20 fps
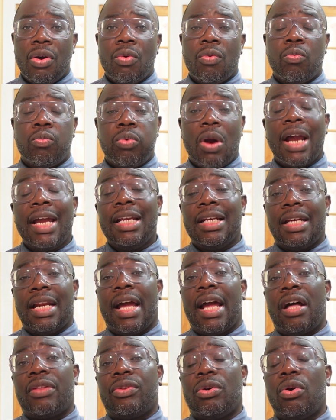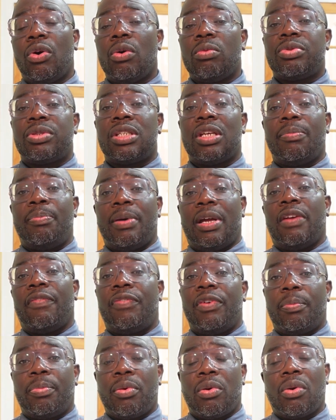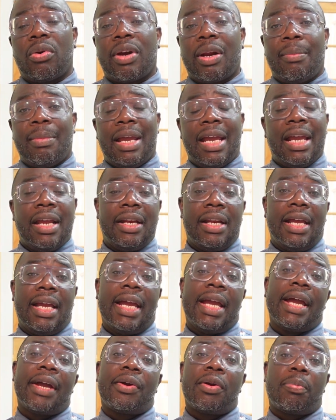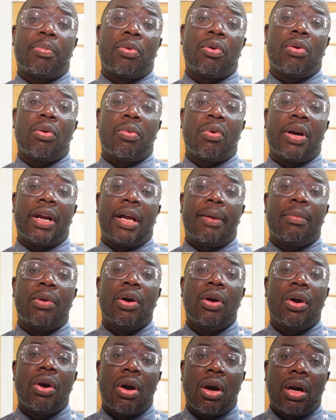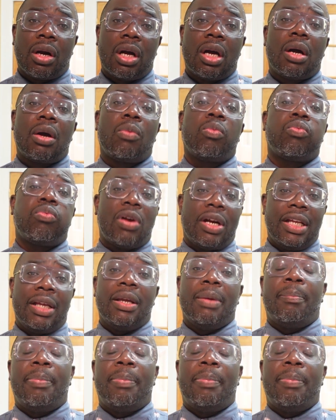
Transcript: Right now, the Homestead Benefit Program and the Anchor Program are running